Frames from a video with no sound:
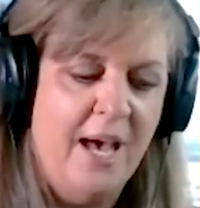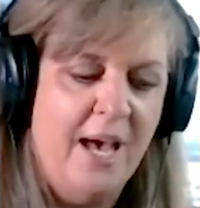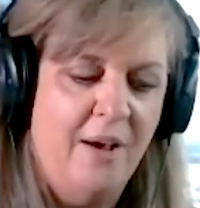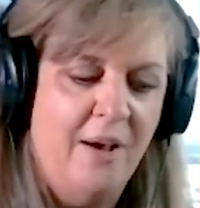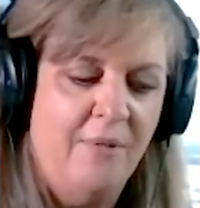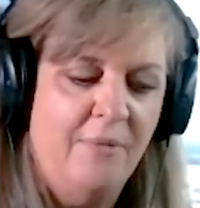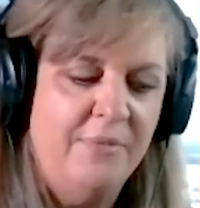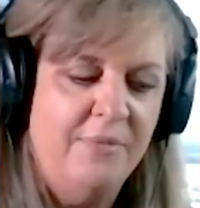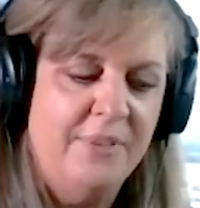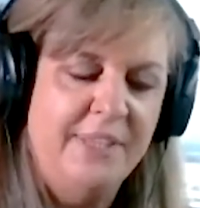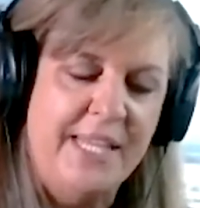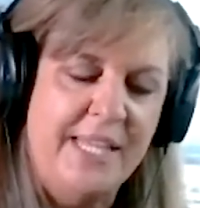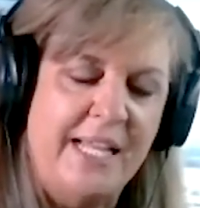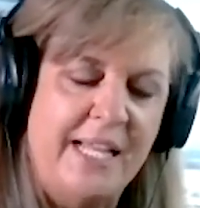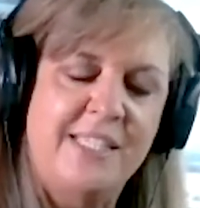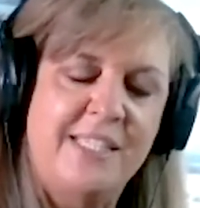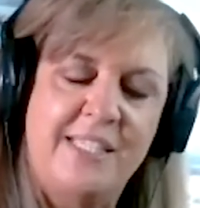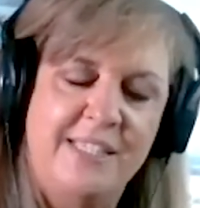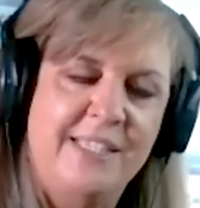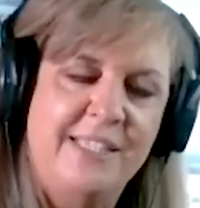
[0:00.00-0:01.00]
Um,
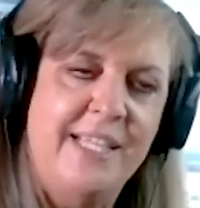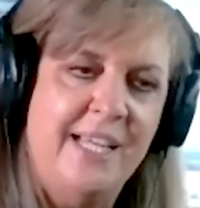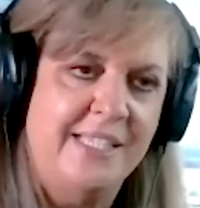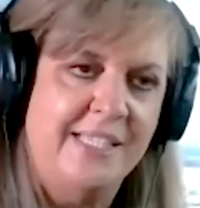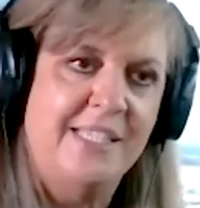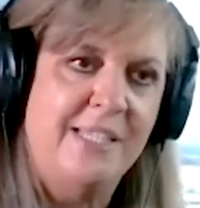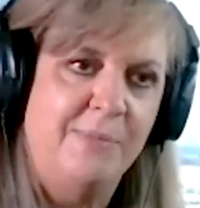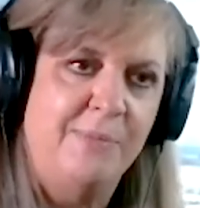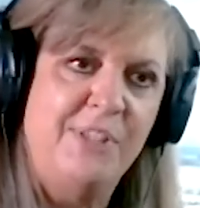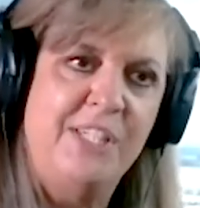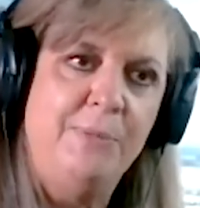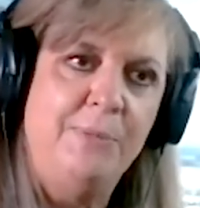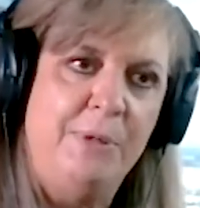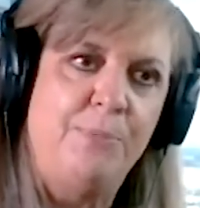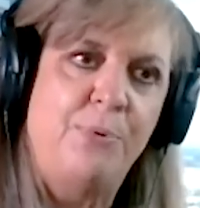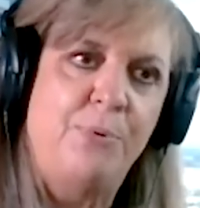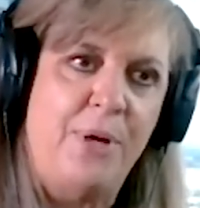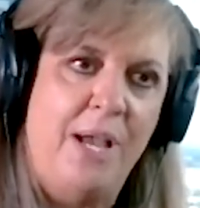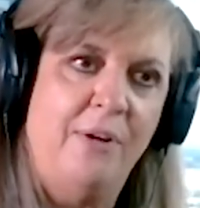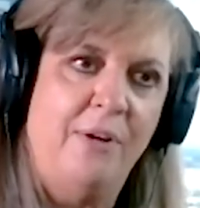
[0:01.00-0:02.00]
that's that's something to
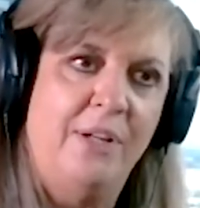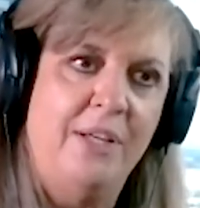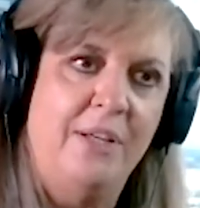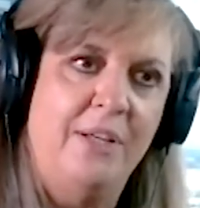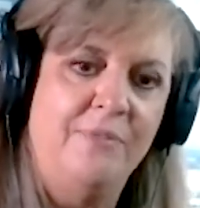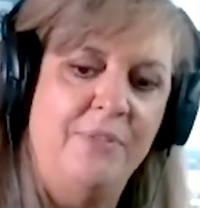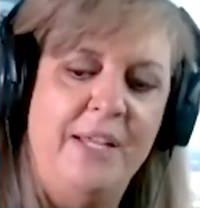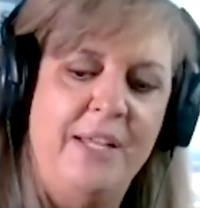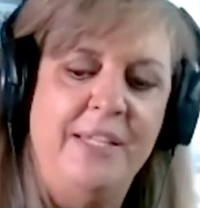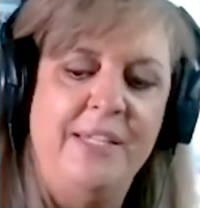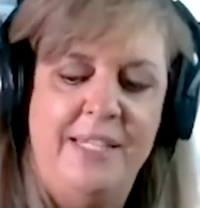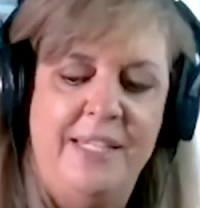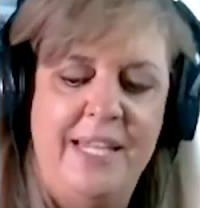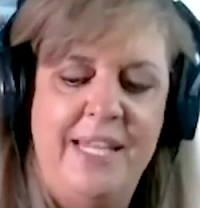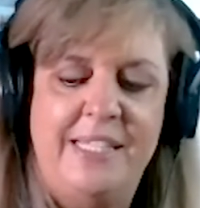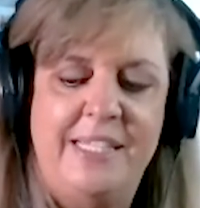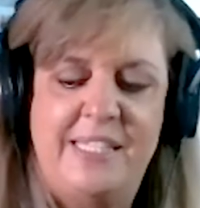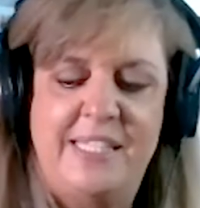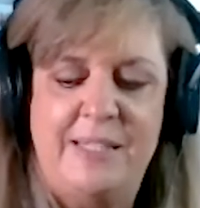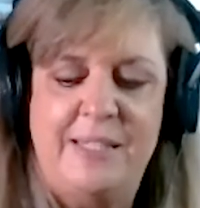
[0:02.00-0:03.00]
be proud of, and
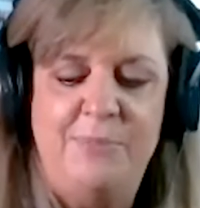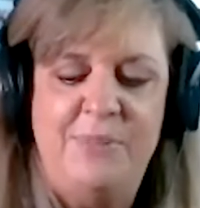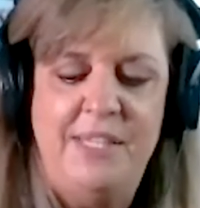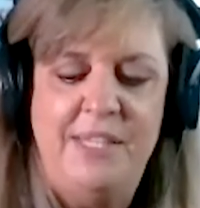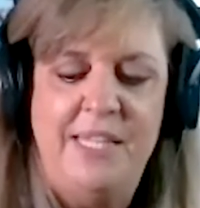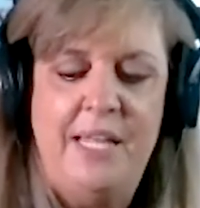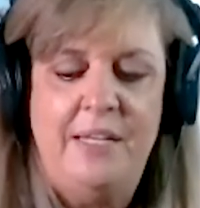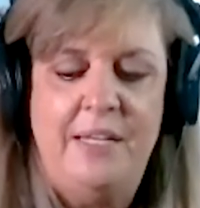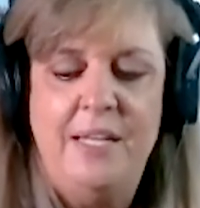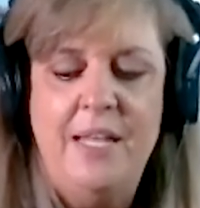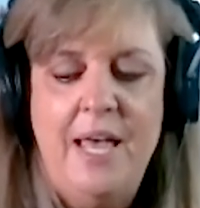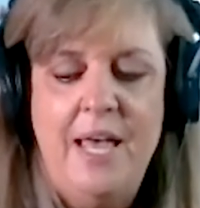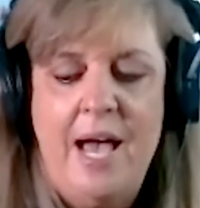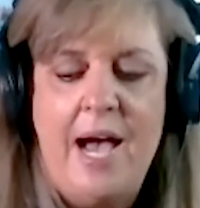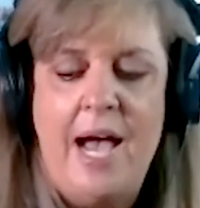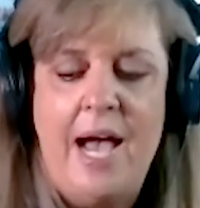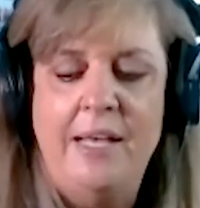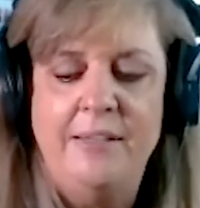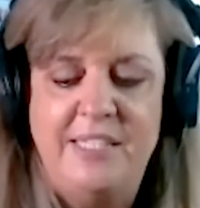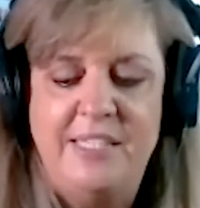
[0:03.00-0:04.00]
it's something that
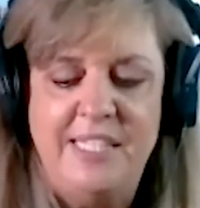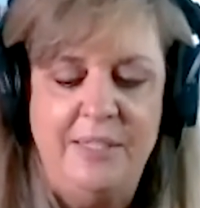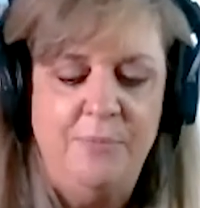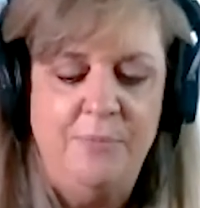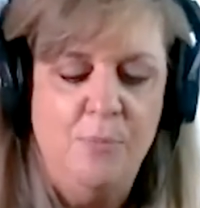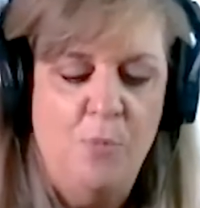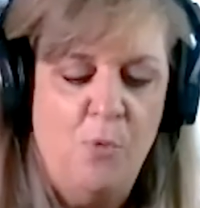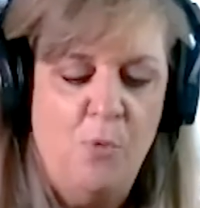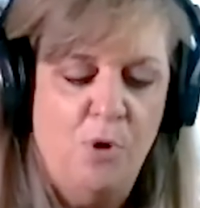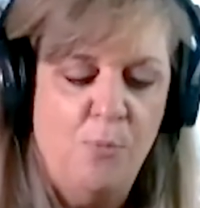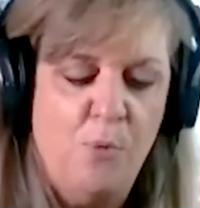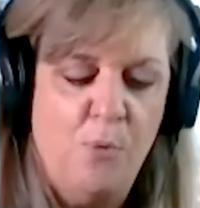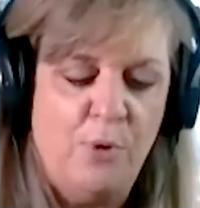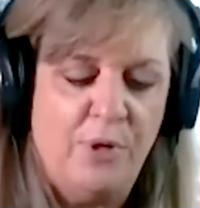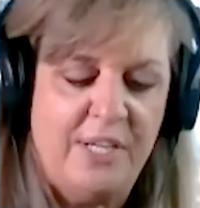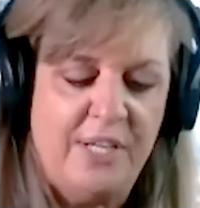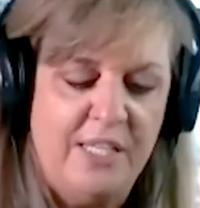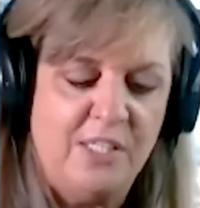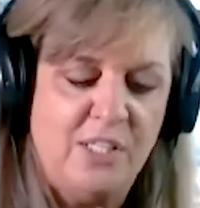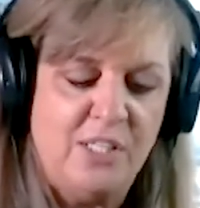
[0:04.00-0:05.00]
I see more and
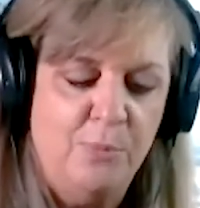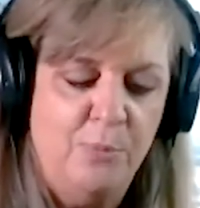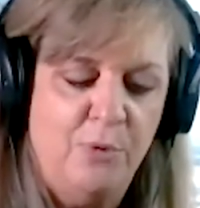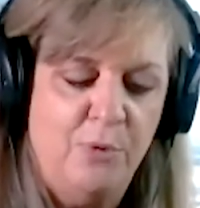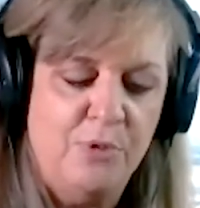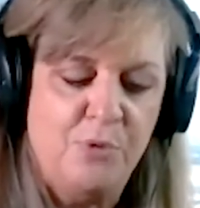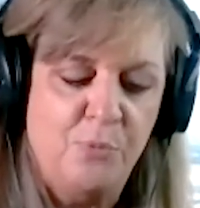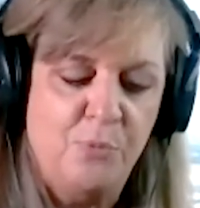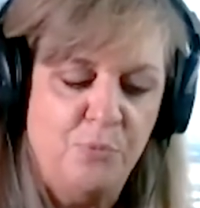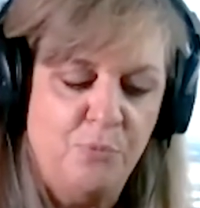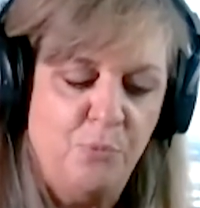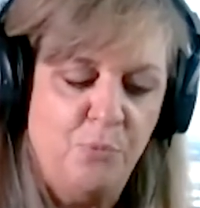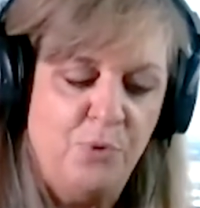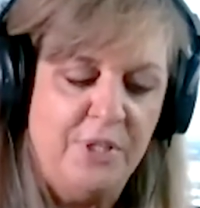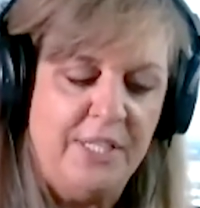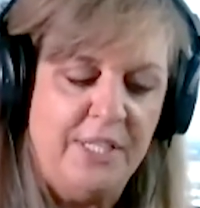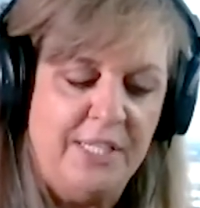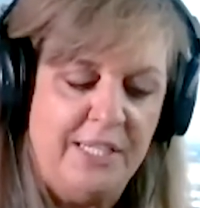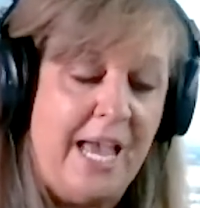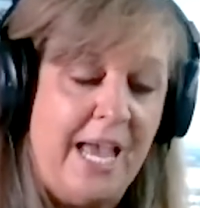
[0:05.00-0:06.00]
more customers
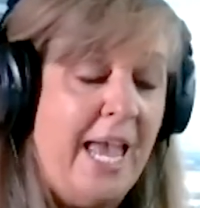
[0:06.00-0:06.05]
really.